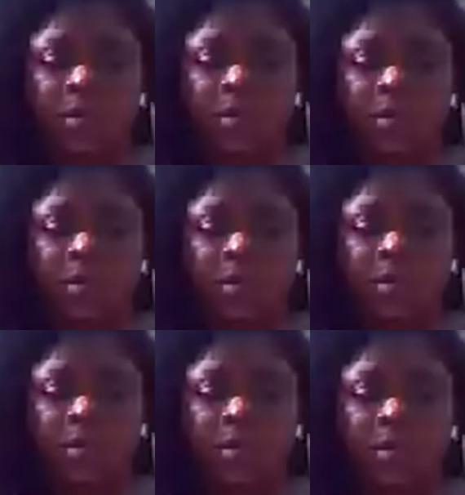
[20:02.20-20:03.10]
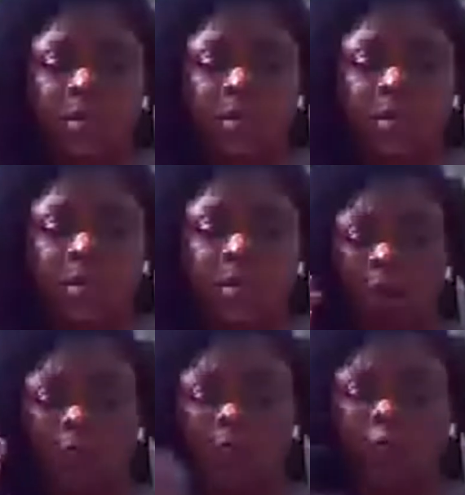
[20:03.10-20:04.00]
pelvis or you have
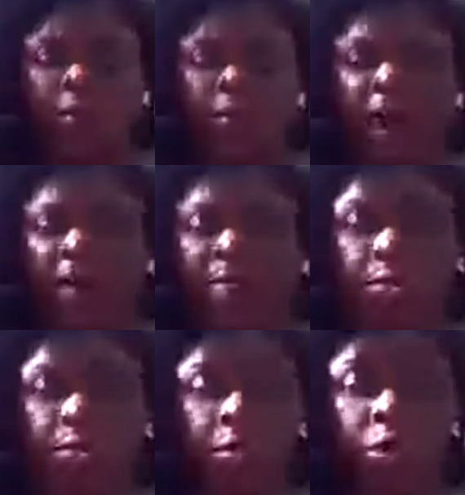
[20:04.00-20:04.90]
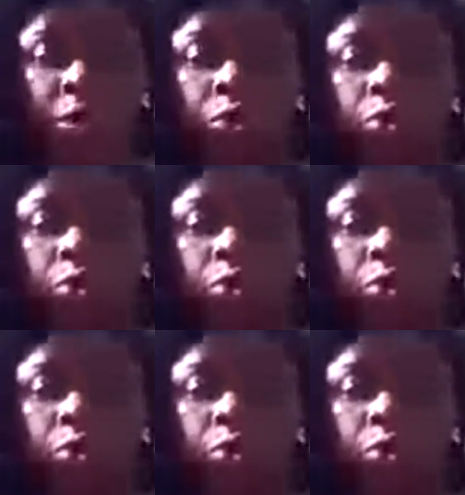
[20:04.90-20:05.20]
um, you're going to have certain